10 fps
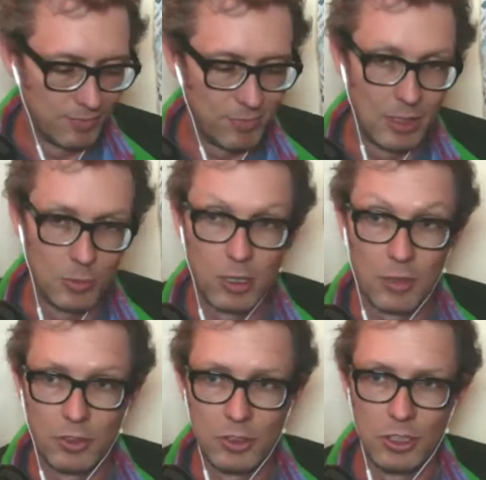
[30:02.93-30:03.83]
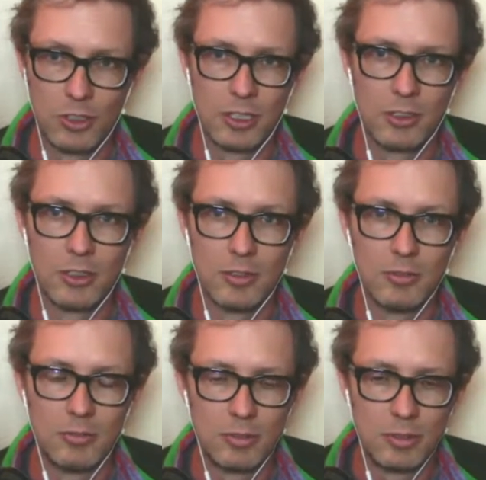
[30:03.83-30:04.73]
profit sharing
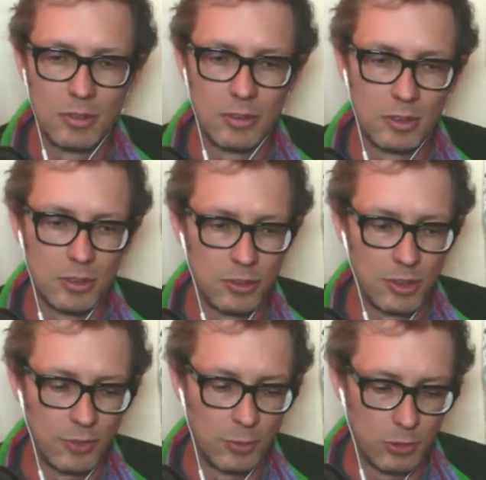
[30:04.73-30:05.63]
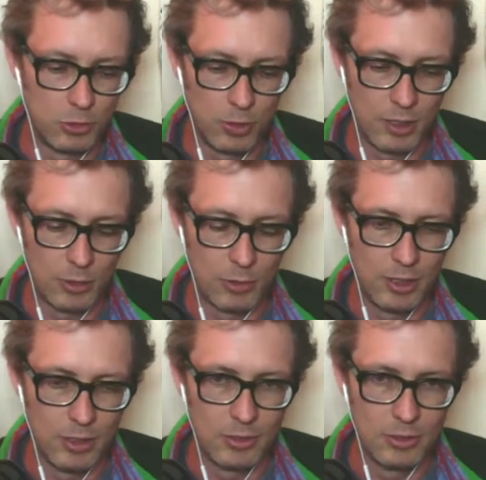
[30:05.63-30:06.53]
on stuff they put sweat equity
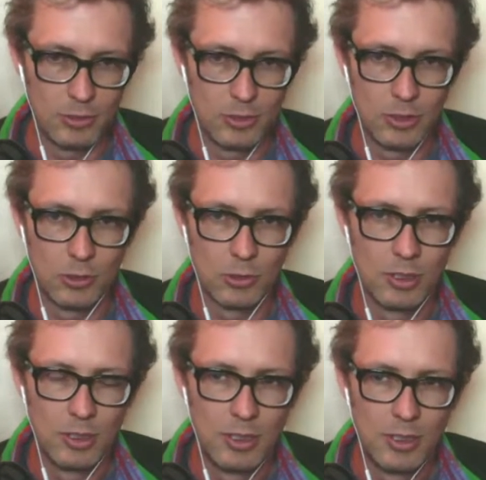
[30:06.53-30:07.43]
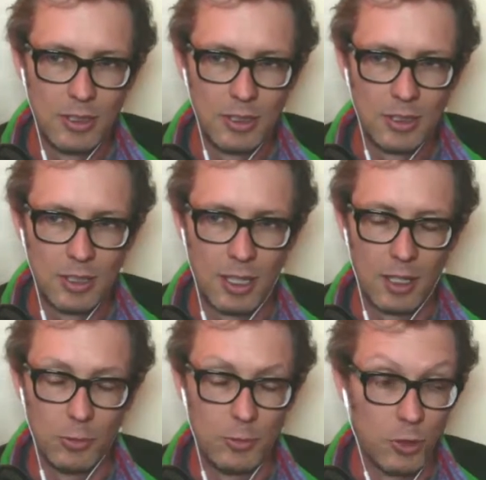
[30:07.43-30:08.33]
into. So I
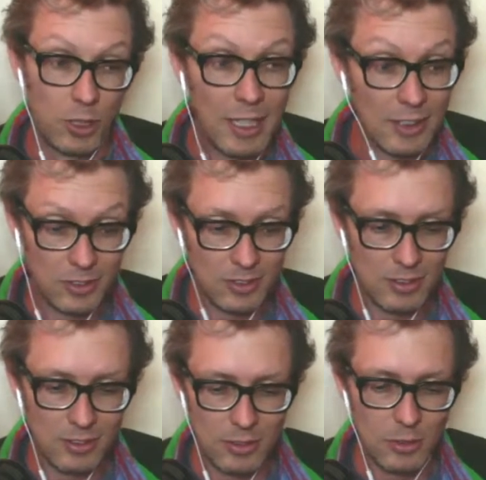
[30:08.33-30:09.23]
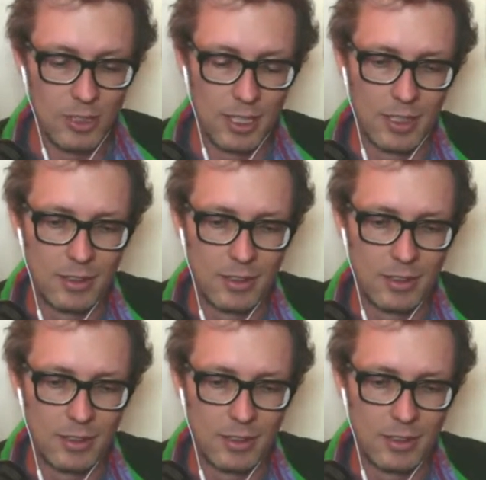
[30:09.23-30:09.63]
would be very hesitant to do that.